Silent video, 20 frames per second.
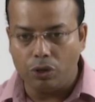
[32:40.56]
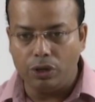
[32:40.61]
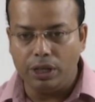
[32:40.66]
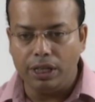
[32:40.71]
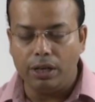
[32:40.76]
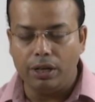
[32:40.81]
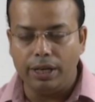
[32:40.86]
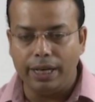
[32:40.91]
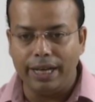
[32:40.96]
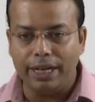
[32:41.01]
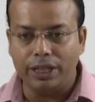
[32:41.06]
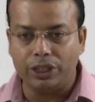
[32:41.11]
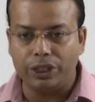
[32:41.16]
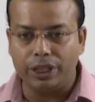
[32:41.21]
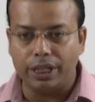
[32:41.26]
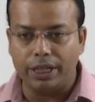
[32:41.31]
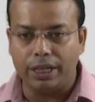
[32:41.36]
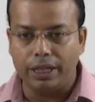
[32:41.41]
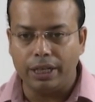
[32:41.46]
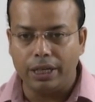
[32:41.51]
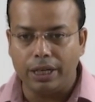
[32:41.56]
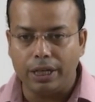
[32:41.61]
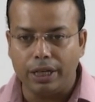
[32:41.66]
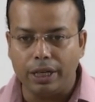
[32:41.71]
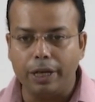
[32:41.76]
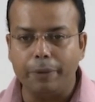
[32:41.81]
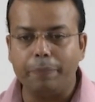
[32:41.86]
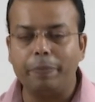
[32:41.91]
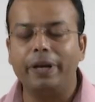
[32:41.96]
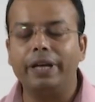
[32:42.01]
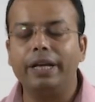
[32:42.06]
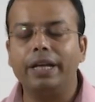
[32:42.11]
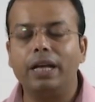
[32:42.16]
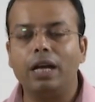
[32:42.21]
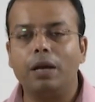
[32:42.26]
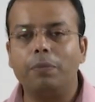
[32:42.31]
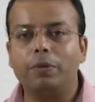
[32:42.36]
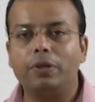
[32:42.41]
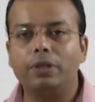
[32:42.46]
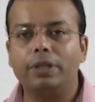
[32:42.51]
your laser depending
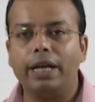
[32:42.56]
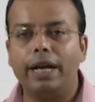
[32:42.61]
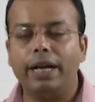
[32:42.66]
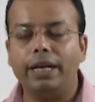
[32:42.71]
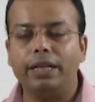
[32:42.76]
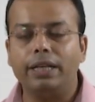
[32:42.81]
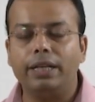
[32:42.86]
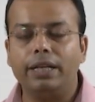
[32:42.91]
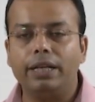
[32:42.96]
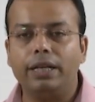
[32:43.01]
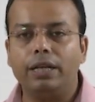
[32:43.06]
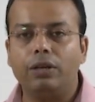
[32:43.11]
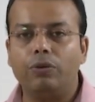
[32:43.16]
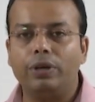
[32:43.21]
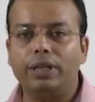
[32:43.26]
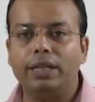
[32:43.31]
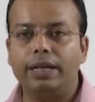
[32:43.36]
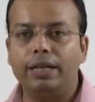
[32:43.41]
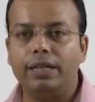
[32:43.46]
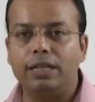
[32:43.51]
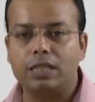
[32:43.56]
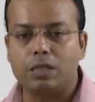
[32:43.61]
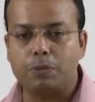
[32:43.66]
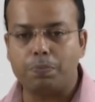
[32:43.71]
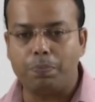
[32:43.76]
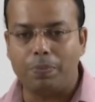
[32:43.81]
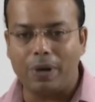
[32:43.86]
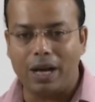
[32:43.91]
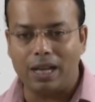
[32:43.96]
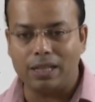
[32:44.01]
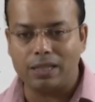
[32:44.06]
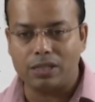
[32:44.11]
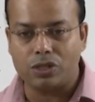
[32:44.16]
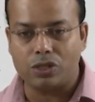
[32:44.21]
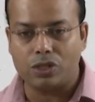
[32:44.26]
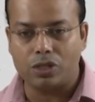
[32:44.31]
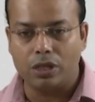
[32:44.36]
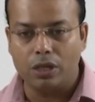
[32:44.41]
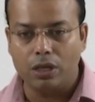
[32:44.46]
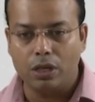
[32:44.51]
upon that, whether it is
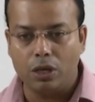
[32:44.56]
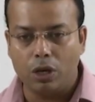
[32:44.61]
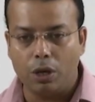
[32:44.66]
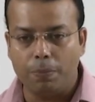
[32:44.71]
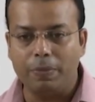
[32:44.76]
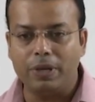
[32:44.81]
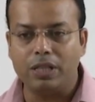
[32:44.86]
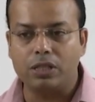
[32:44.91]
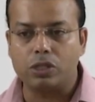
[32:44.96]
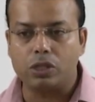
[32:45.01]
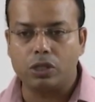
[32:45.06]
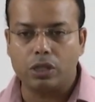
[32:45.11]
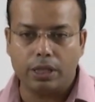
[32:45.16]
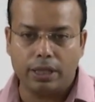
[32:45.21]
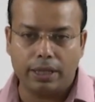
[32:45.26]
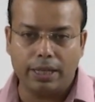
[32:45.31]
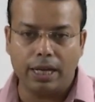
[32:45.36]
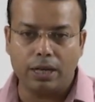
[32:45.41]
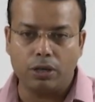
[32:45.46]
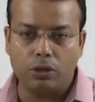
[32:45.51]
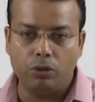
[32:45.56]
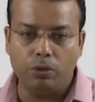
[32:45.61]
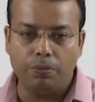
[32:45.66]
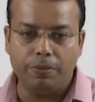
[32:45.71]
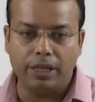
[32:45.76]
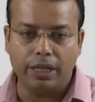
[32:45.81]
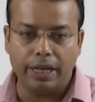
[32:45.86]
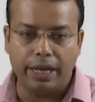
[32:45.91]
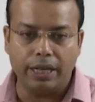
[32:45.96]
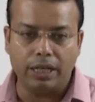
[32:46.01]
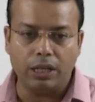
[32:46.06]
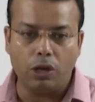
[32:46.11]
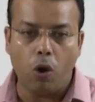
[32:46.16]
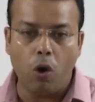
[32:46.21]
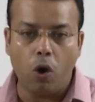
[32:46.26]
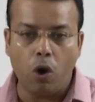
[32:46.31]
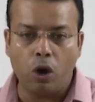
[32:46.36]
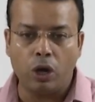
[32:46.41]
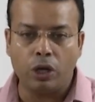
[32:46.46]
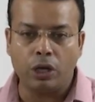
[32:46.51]
pulsed means there will be any
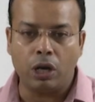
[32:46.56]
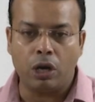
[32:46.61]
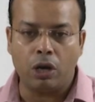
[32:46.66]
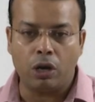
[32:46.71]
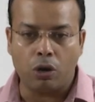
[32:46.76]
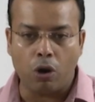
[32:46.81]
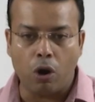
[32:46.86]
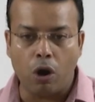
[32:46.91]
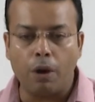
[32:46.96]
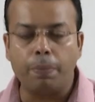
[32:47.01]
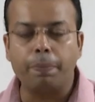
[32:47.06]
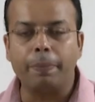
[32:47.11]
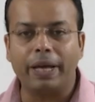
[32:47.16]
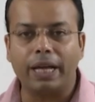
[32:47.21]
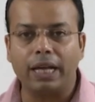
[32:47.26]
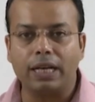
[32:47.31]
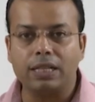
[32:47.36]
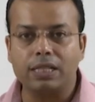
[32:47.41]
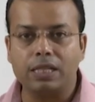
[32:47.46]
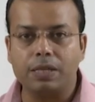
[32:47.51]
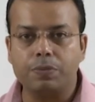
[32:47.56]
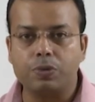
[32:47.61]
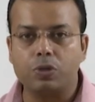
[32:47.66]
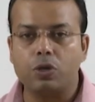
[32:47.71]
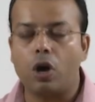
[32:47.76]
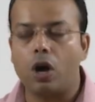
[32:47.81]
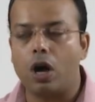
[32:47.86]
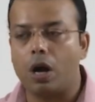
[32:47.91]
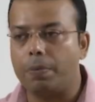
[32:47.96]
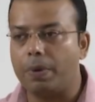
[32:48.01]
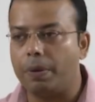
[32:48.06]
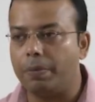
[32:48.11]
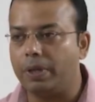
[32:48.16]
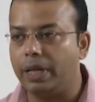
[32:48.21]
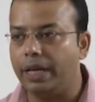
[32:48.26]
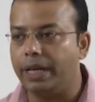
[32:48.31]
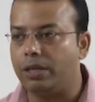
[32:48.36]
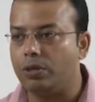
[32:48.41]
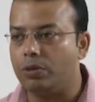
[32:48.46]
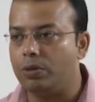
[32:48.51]
on or off mechanisms or maybe
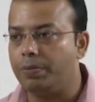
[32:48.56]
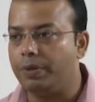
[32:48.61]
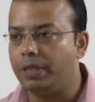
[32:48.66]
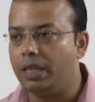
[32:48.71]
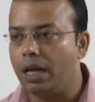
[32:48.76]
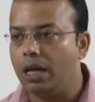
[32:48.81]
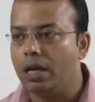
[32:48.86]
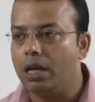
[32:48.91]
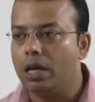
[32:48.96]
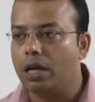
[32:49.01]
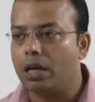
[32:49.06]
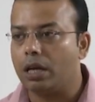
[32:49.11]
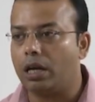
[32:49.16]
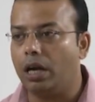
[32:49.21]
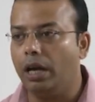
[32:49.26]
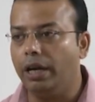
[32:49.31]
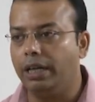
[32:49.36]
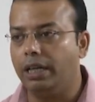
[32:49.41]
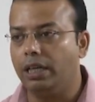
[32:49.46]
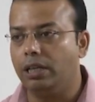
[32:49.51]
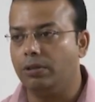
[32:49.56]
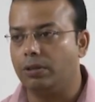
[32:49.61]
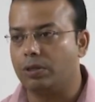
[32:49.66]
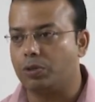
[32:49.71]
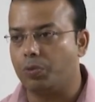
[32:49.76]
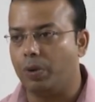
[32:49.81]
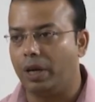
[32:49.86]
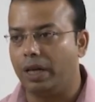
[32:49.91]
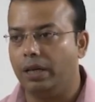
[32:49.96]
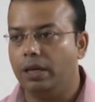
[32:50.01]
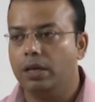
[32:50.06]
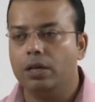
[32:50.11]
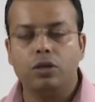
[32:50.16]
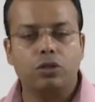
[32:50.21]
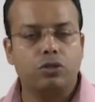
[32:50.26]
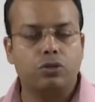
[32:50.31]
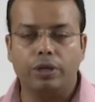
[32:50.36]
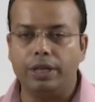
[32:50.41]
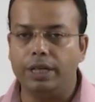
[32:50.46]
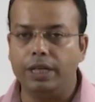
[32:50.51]
it will be the continuous one.
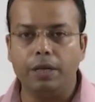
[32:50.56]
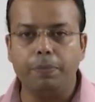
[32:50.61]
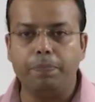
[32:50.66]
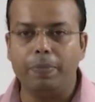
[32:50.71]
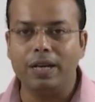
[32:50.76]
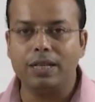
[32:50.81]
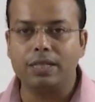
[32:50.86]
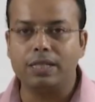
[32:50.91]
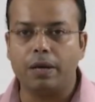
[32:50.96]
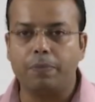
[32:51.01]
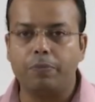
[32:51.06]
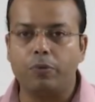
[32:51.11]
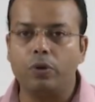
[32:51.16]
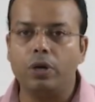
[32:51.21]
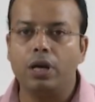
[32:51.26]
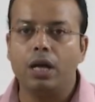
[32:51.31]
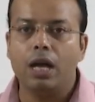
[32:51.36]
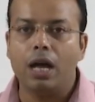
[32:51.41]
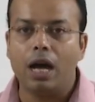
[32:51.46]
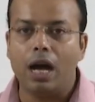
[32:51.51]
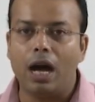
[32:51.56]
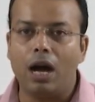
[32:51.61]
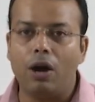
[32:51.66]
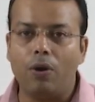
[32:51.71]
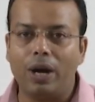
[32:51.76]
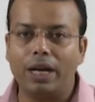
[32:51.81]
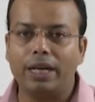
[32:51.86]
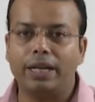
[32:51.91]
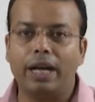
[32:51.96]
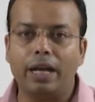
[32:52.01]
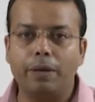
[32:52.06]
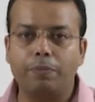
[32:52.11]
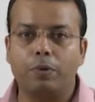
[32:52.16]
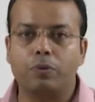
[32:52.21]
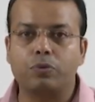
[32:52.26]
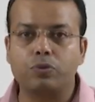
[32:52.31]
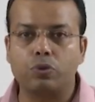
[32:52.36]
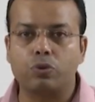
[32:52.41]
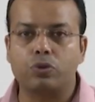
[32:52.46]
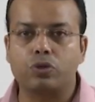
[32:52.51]
So, it depends upon what type
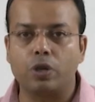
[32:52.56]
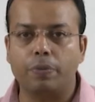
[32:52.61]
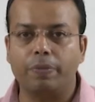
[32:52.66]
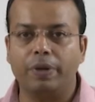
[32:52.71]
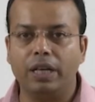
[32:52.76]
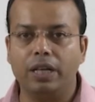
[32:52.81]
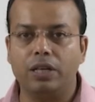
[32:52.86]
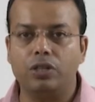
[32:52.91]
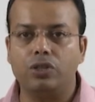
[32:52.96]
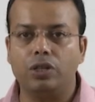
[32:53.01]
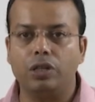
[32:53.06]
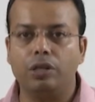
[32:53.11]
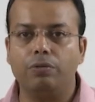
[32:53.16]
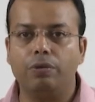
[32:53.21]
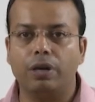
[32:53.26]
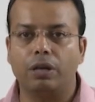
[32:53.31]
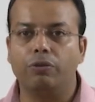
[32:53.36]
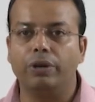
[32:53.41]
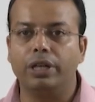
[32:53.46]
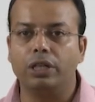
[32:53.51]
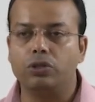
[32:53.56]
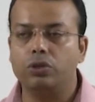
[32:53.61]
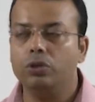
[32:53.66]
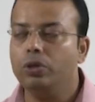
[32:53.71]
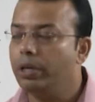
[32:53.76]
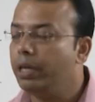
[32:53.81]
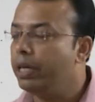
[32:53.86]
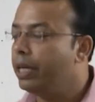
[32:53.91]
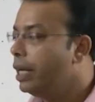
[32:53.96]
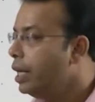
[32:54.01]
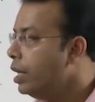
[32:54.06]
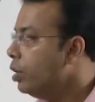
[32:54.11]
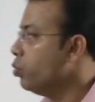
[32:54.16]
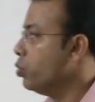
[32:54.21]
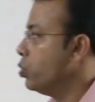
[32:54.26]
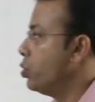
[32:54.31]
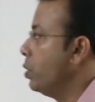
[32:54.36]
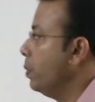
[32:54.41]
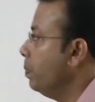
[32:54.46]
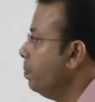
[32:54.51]
of source of energy you are going to
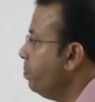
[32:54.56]
use.